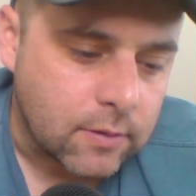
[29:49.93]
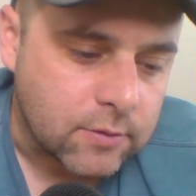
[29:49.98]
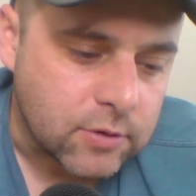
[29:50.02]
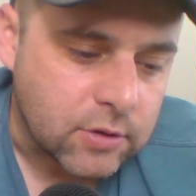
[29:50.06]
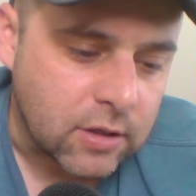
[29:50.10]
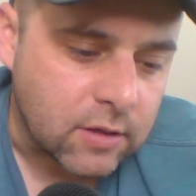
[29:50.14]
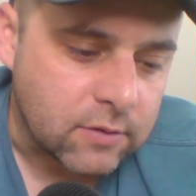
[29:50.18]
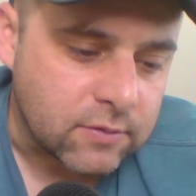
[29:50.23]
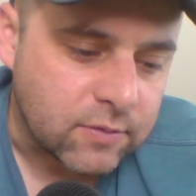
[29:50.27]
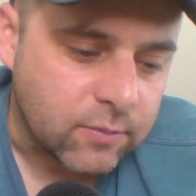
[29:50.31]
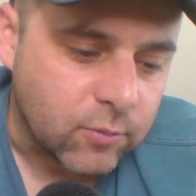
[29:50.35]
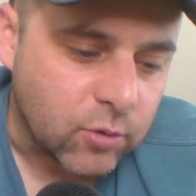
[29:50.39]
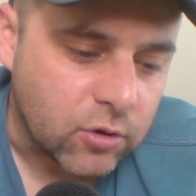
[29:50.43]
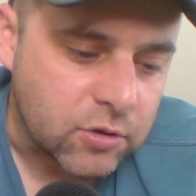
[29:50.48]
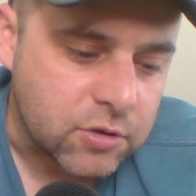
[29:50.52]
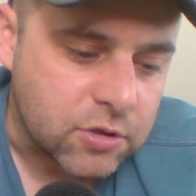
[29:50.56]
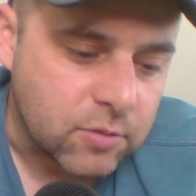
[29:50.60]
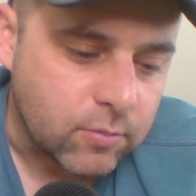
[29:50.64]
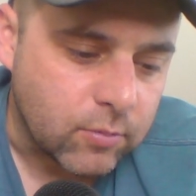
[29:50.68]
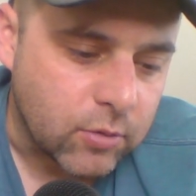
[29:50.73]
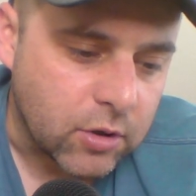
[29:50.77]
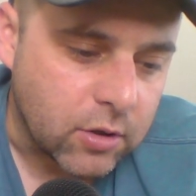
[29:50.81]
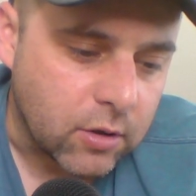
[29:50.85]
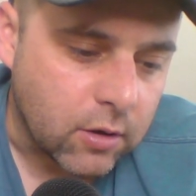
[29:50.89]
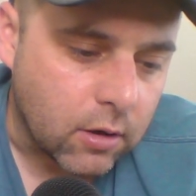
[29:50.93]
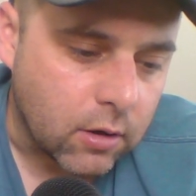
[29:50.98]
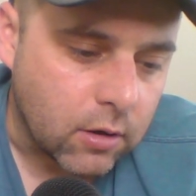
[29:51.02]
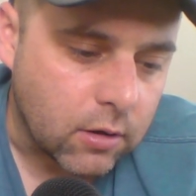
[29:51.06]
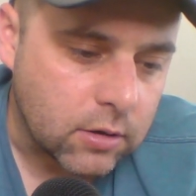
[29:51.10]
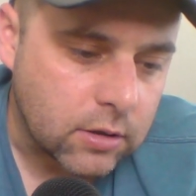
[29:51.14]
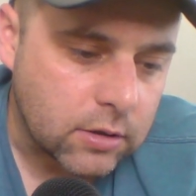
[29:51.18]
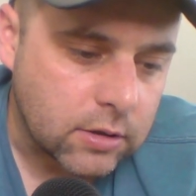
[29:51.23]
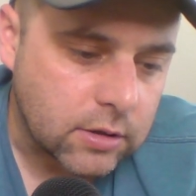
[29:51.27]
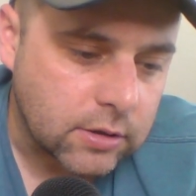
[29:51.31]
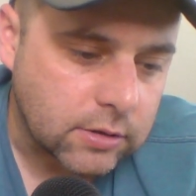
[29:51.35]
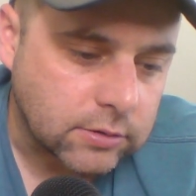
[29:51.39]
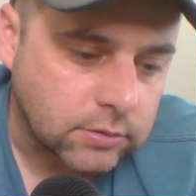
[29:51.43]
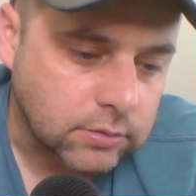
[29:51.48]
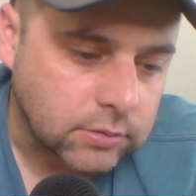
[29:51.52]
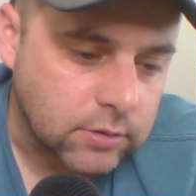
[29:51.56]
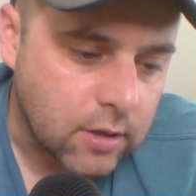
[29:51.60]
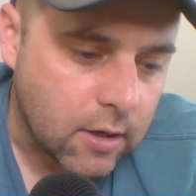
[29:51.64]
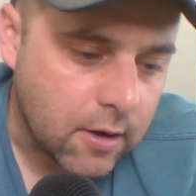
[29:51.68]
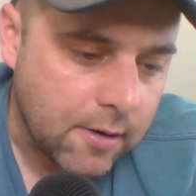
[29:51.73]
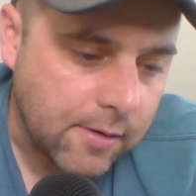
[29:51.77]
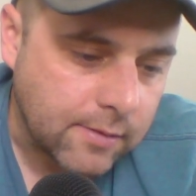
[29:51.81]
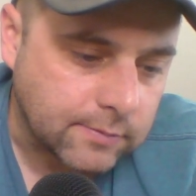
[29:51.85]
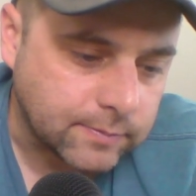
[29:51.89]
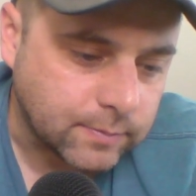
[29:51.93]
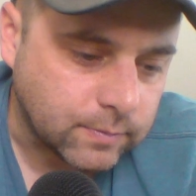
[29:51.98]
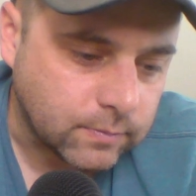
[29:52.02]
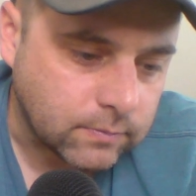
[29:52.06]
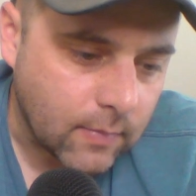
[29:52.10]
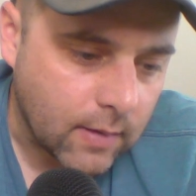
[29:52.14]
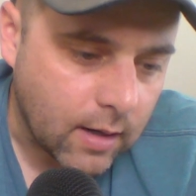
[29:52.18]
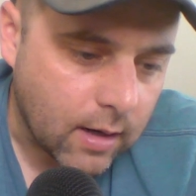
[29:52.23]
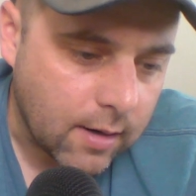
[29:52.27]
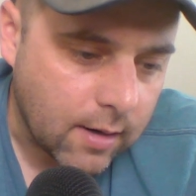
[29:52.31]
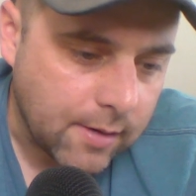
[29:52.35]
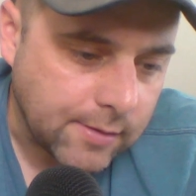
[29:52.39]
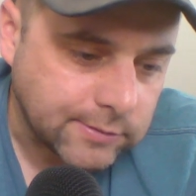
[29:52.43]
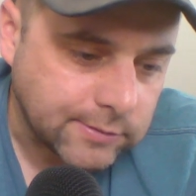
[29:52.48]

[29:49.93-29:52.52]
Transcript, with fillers: So that was from Austin Bernard. Um...